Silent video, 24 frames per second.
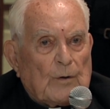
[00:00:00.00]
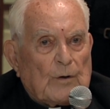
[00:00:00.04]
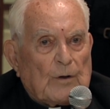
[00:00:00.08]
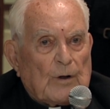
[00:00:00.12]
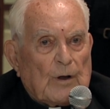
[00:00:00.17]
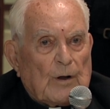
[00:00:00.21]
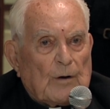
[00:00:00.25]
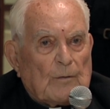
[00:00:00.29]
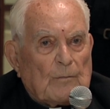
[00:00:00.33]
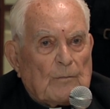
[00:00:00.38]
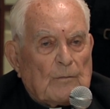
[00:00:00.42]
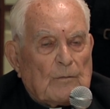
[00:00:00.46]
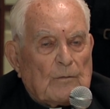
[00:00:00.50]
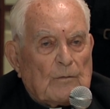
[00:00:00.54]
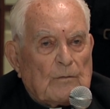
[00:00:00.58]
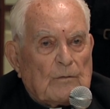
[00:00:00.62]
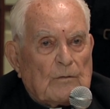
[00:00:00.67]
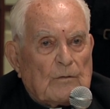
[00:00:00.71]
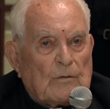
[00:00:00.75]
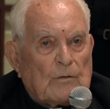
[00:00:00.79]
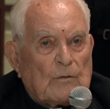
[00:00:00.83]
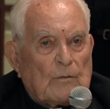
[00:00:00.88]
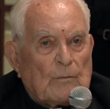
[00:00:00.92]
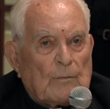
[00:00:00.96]
and that
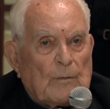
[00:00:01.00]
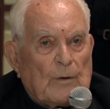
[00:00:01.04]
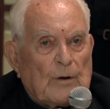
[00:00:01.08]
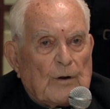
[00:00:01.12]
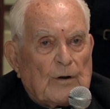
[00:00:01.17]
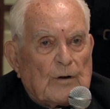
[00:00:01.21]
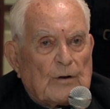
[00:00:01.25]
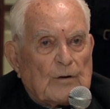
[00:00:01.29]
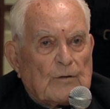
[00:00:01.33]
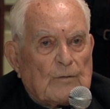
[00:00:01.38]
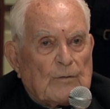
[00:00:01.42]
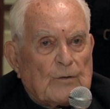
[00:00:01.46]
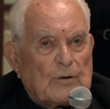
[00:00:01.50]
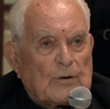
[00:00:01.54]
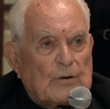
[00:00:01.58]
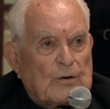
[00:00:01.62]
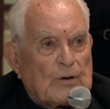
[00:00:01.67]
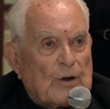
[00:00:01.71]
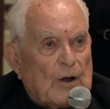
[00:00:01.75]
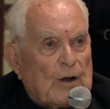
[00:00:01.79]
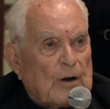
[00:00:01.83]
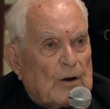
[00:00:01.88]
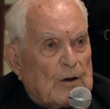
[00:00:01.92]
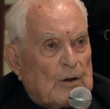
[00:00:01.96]
tremendous
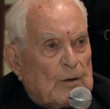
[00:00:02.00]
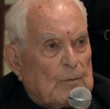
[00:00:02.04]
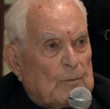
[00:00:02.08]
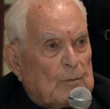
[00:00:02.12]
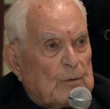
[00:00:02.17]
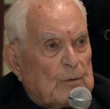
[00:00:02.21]
facade of the